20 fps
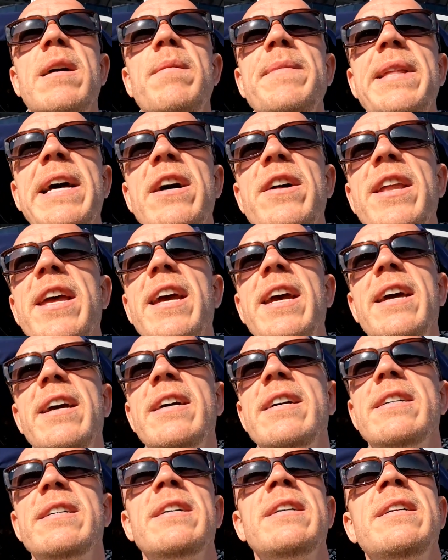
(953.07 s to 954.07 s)
come down here
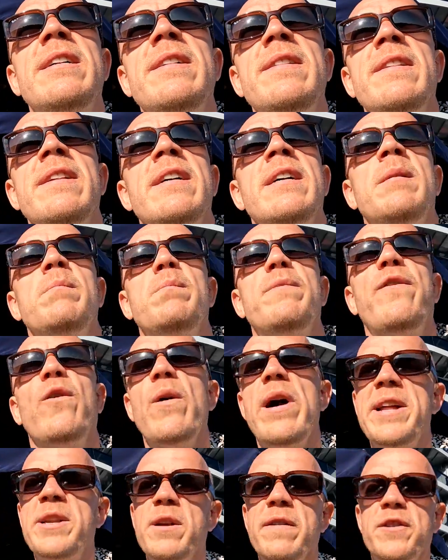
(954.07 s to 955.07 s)

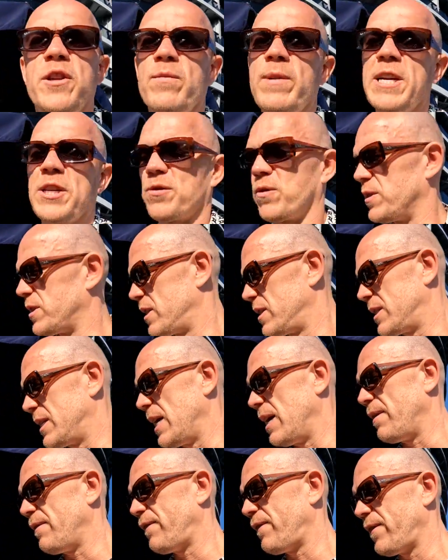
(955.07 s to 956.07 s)
before heading off to restaurants and stuff